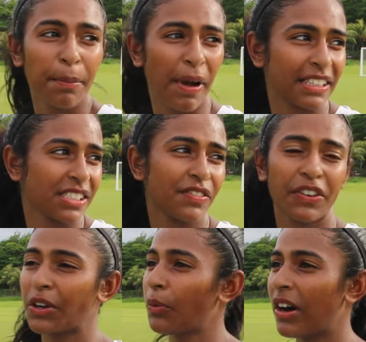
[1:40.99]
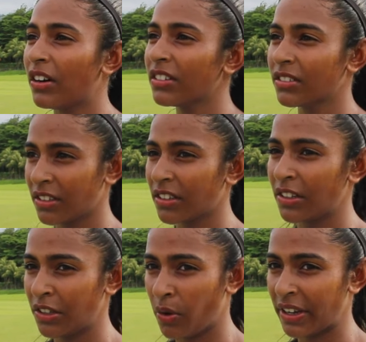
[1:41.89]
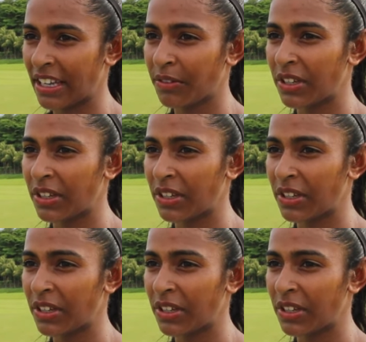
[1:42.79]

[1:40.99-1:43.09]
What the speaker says: practice very well going in.